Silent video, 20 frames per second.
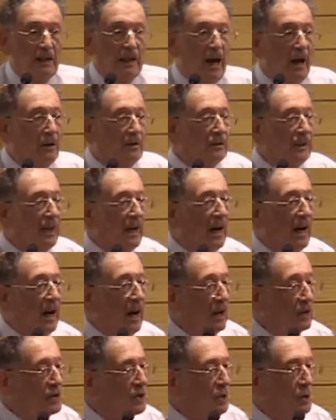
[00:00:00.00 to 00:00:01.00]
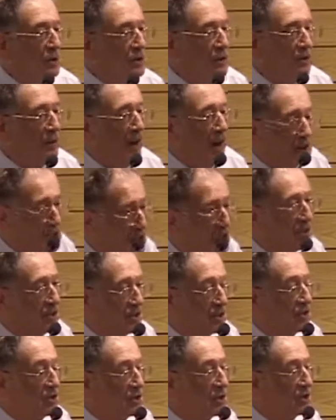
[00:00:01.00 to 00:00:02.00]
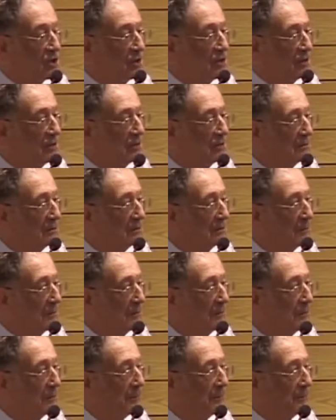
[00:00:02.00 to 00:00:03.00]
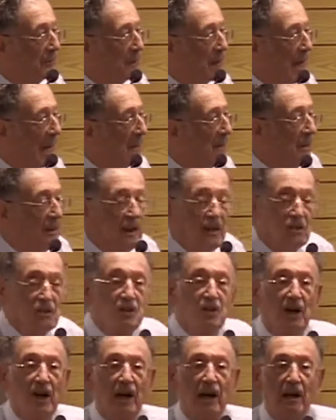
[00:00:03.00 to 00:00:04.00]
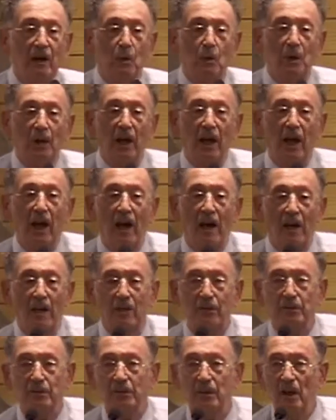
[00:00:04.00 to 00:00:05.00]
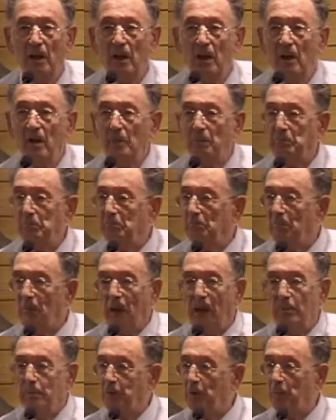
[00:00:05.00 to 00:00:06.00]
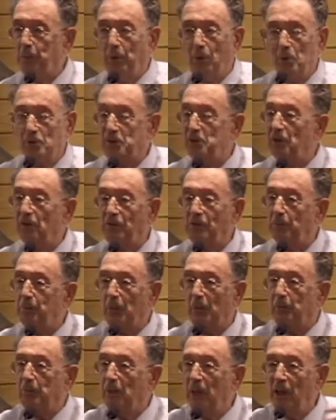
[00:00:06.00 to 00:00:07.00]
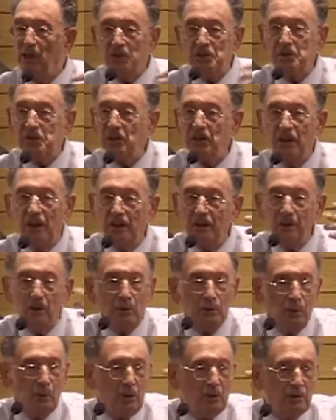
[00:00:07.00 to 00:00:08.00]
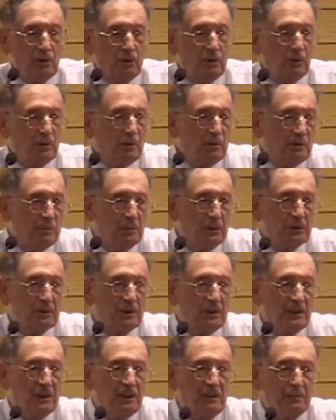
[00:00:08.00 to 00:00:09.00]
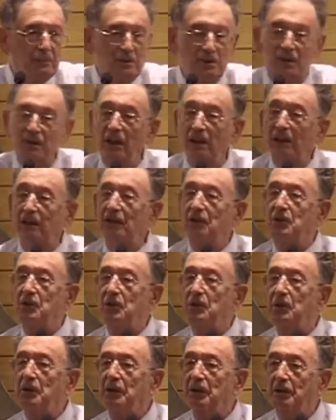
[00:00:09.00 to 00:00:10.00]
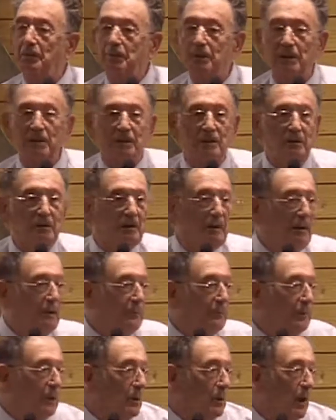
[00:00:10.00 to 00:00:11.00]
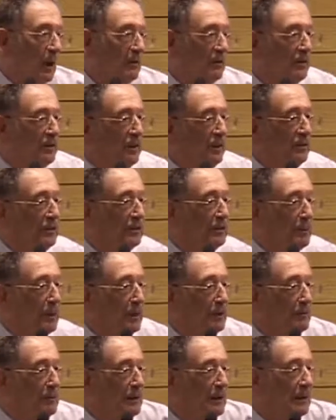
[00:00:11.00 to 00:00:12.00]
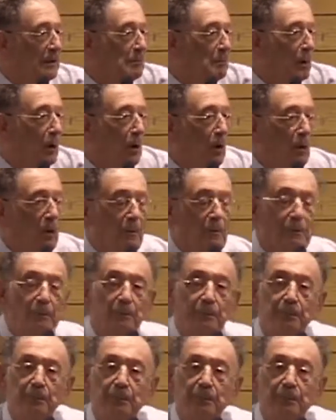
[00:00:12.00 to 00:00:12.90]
Now, there are Jewish fascists. And in Israel, we have a proportion of the population, I don't want to put any percentage to it, but one fifth, maybe more,